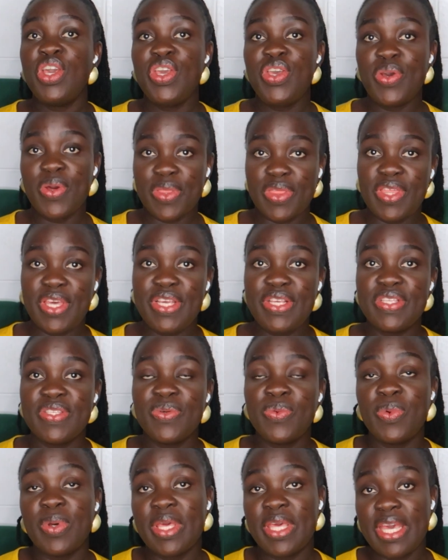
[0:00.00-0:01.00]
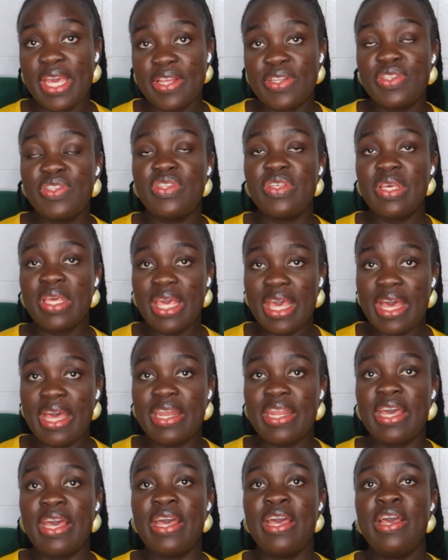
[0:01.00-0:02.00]
Your things will get to
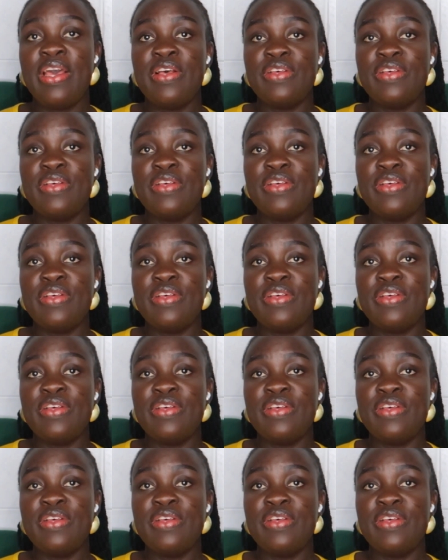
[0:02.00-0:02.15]
Ghana.